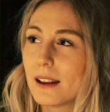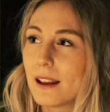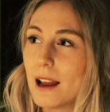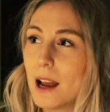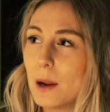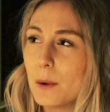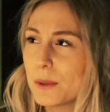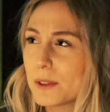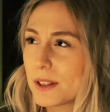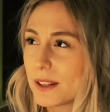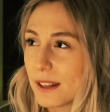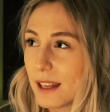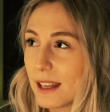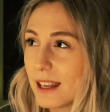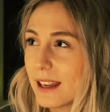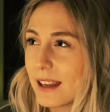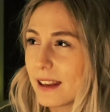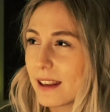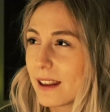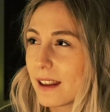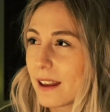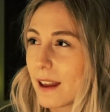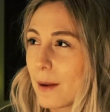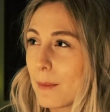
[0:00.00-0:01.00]
I was
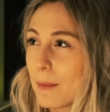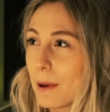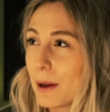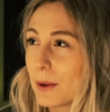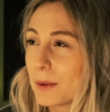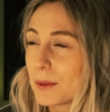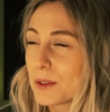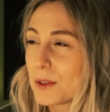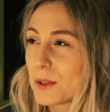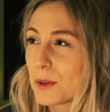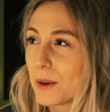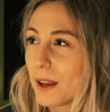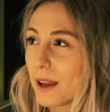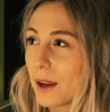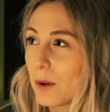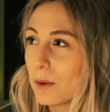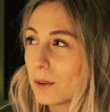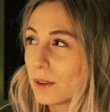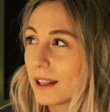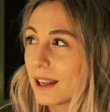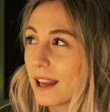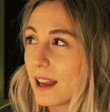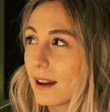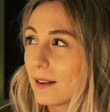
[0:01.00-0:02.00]
thinking about, should I
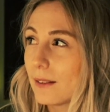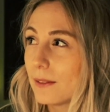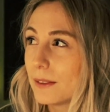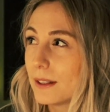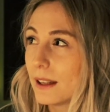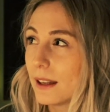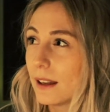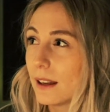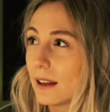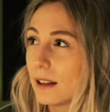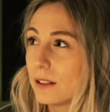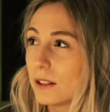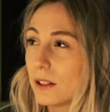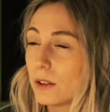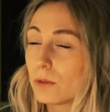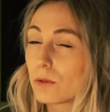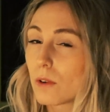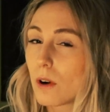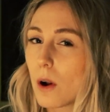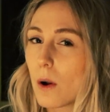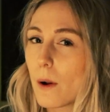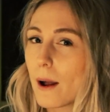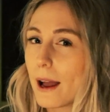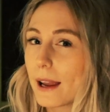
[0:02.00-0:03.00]
only have the
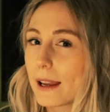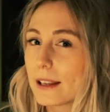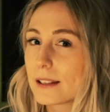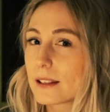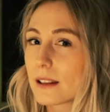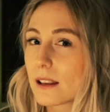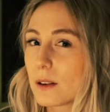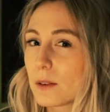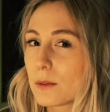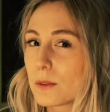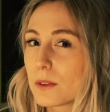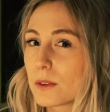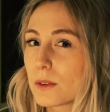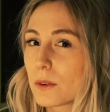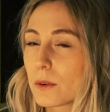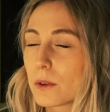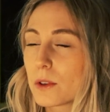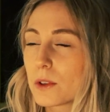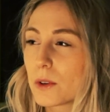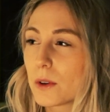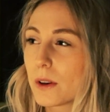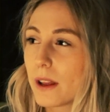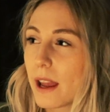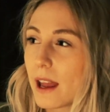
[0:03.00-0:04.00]
raw eye sounds, or
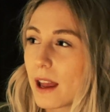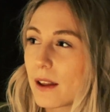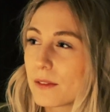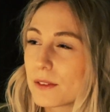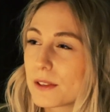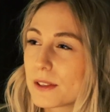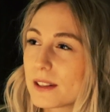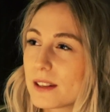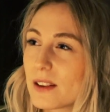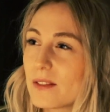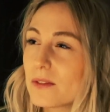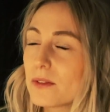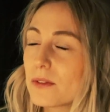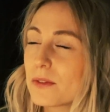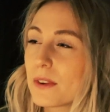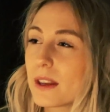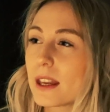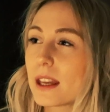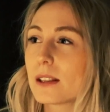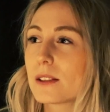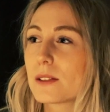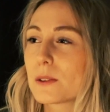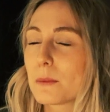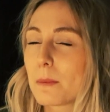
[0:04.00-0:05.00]
should I have
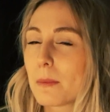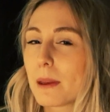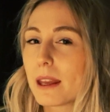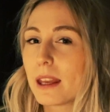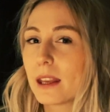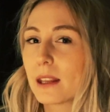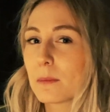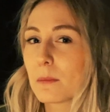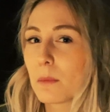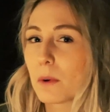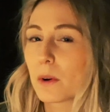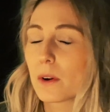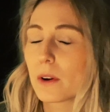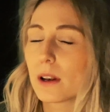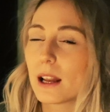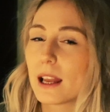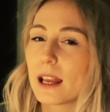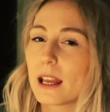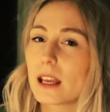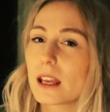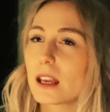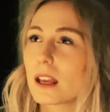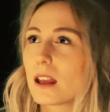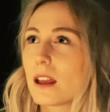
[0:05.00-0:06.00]
something to make it more
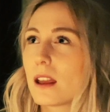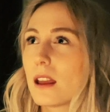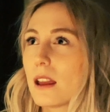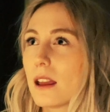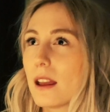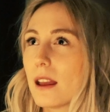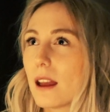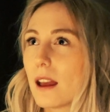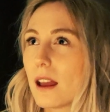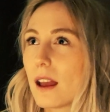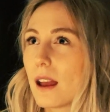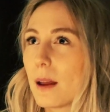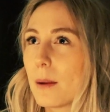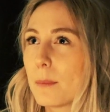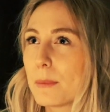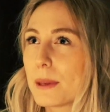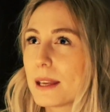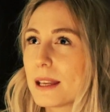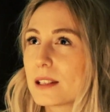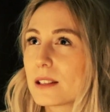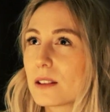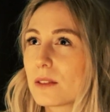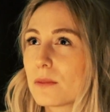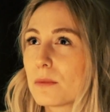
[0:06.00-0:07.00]
like a
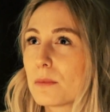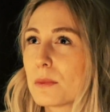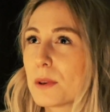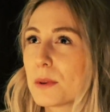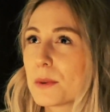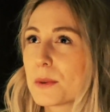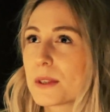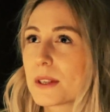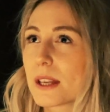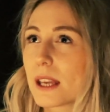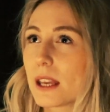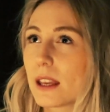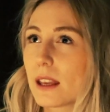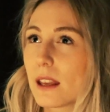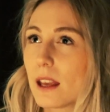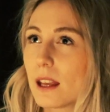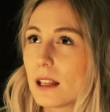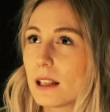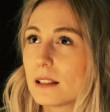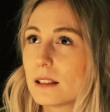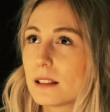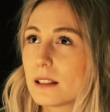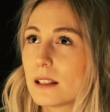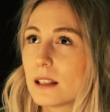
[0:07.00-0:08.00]
piece of music?
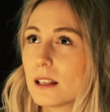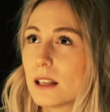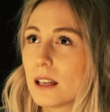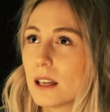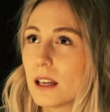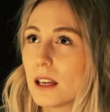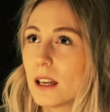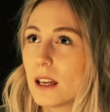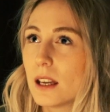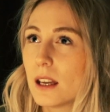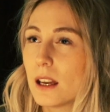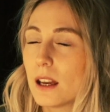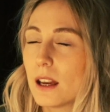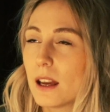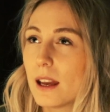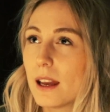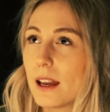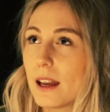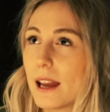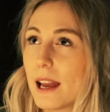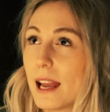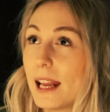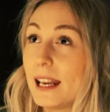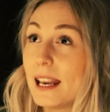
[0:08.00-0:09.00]
And
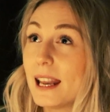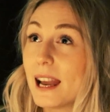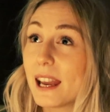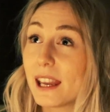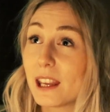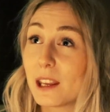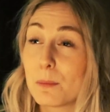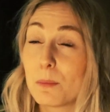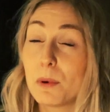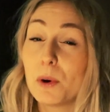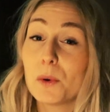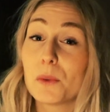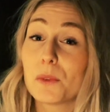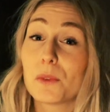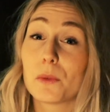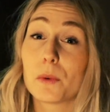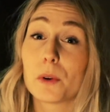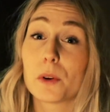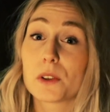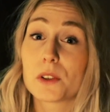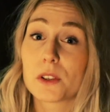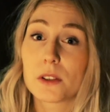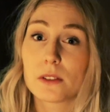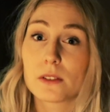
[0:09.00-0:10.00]
I like both
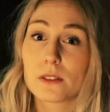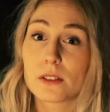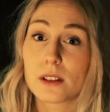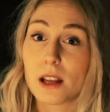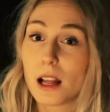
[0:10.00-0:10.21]
versions